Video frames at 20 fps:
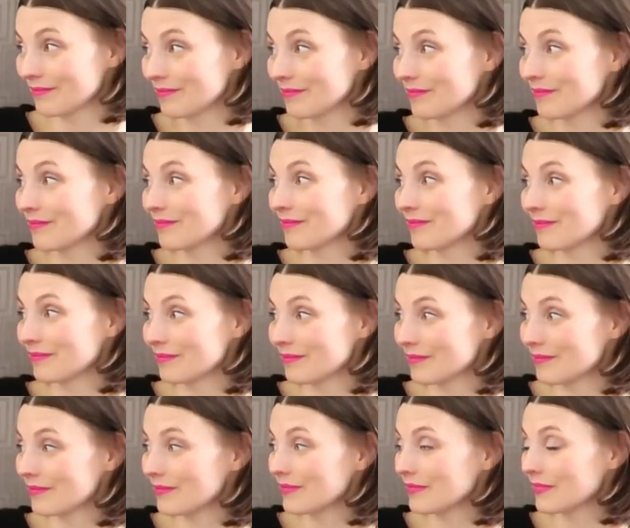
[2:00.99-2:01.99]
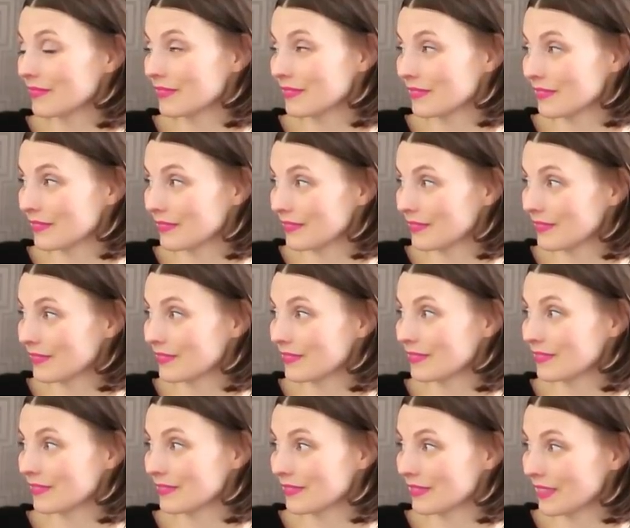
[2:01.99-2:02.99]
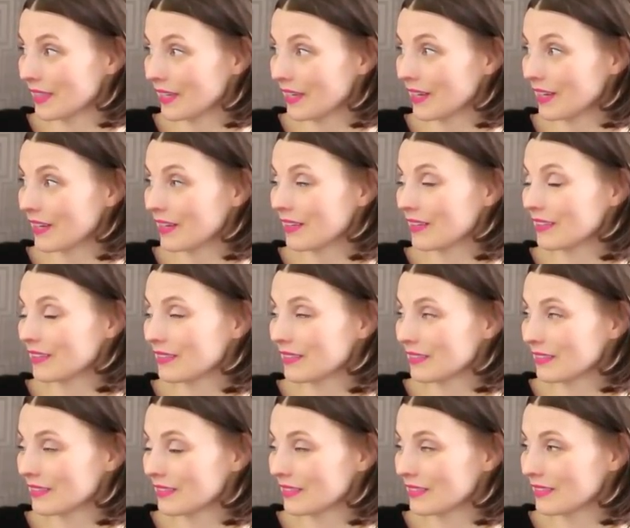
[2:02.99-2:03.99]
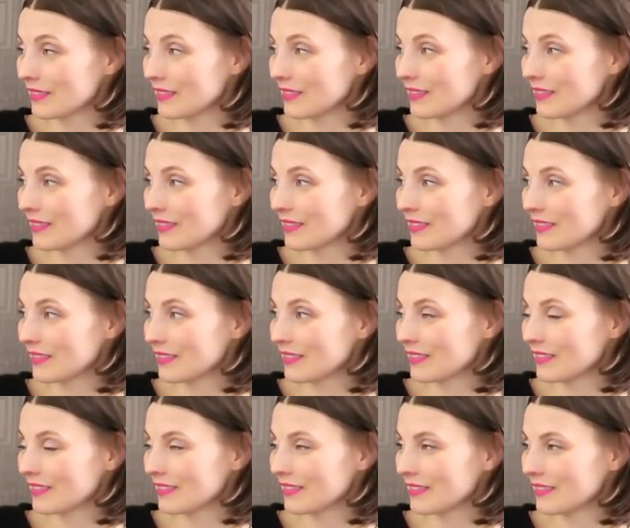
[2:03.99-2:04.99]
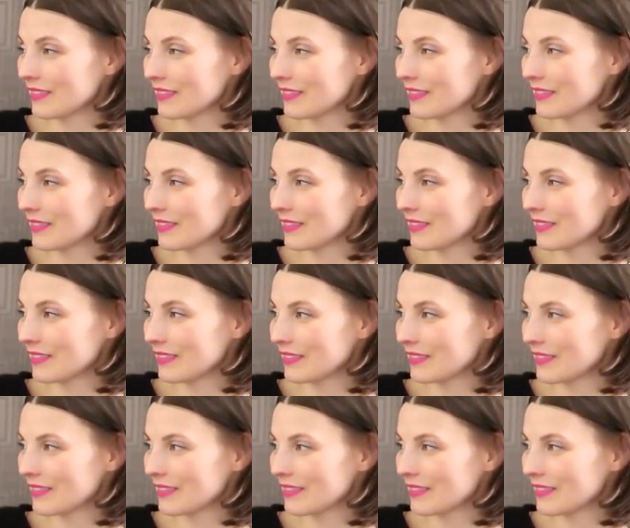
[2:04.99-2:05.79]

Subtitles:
(silent)